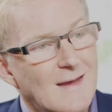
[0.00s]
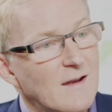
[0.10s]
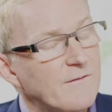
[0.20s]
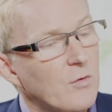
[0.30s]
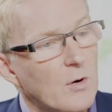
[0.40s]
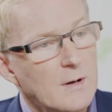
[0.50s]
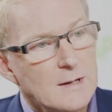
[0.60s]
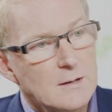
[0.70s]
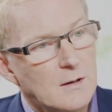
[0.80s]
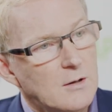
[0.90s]

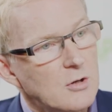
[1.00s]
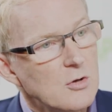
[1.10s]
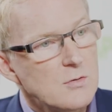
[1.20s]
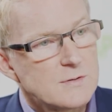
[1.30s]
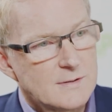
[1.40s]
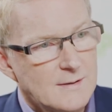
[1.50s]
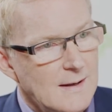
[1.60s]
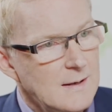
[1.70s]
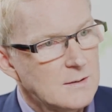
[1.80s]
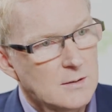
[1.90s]
California, a huge
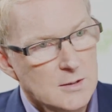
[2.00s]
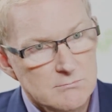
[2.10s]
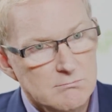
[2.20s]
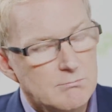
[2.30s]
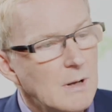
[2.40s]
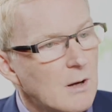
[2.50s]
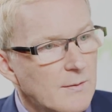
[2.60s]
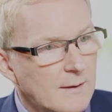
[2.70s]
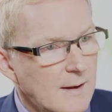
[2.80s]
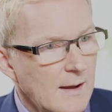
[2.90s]
state, right. bigger
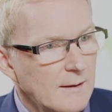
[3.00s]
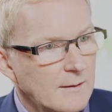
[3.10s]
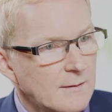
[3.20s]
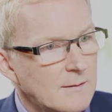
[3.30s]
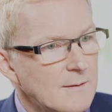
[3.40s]
than Canada.